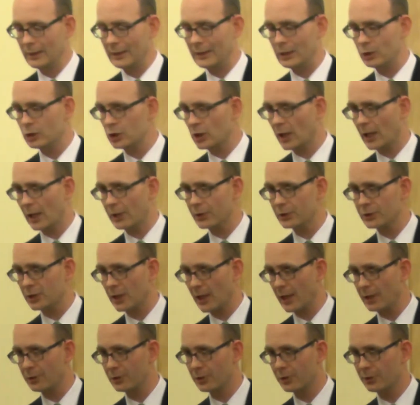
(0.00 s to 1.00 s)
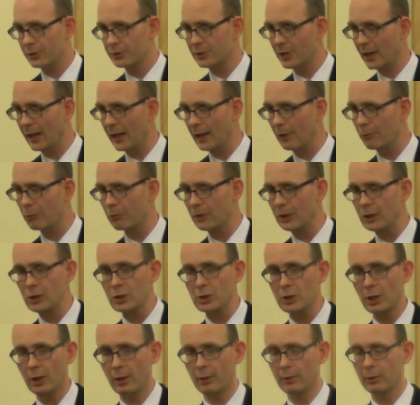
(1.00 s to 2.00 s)
he chastises every
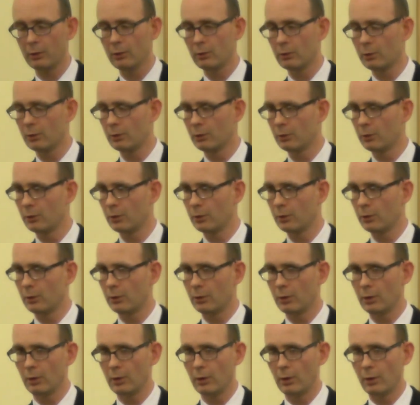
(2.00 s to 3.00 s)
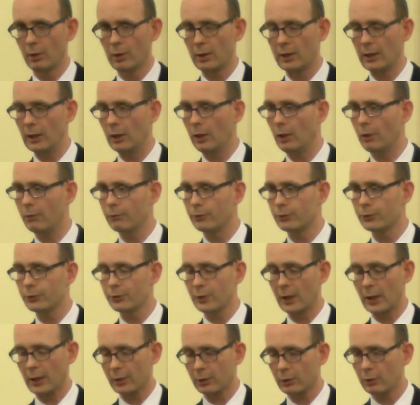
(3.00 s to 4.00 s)
son that he
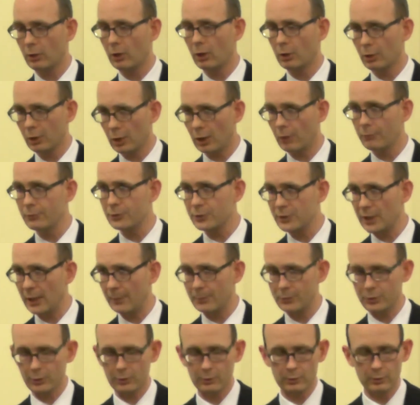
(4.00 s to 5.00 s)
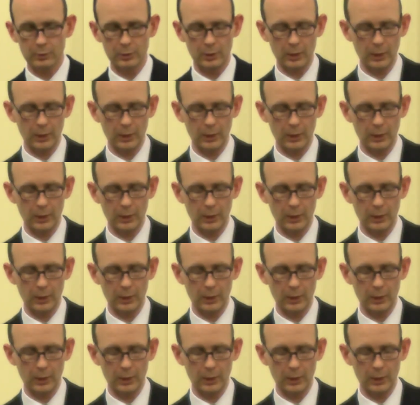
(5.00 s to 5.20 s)
loves. And God loves Samson.